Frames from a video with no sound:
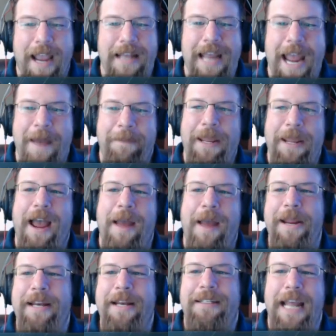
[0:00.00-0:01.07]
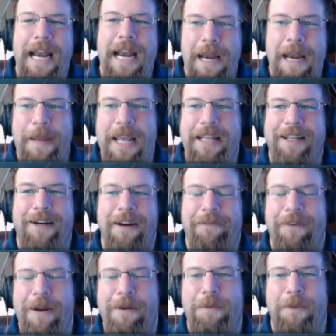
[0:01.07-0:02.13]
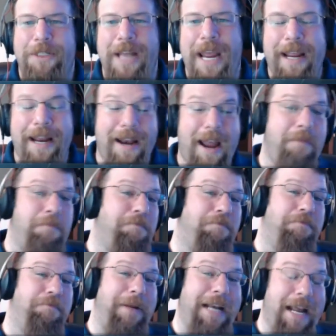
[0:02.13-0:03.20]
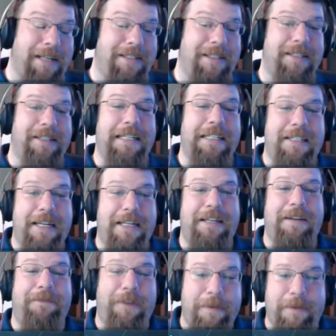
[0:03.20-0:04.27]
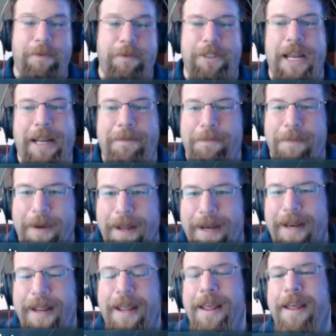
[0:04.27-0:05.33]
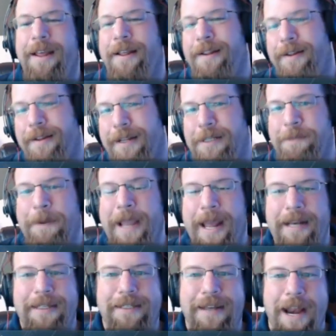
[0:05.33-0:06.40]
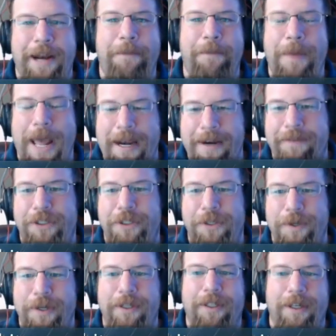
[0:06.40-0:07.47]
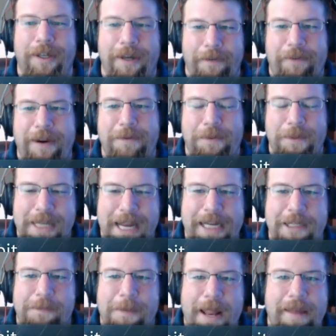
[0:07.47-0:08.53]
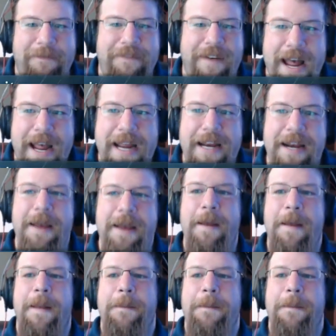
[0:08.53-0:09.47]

You guys happy? I mean, ten eighty p, thirty frames per second. It'd be nice to see sixty frames per second, but well, let's be honest, it's not a competitive shooter. thirty frames per second is probably fine.